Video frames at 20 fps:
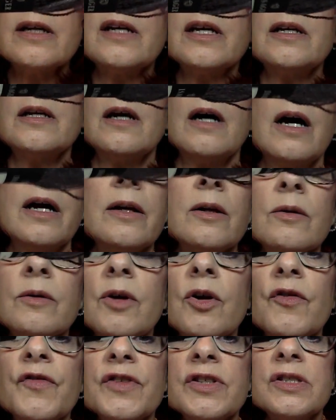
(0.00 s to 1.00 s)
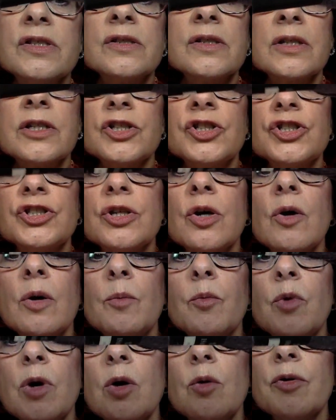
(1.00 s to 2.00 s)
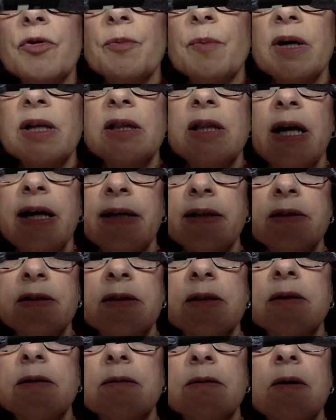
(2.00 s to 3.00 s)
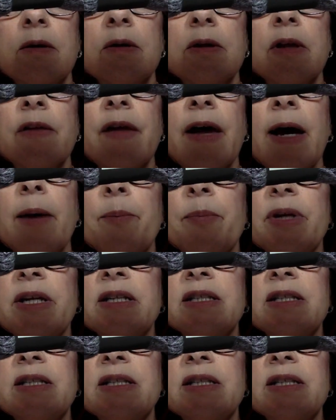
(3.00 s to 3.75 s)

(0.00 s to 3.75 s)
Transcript: and I don't know if this is going to show up well with my lights and all of that, but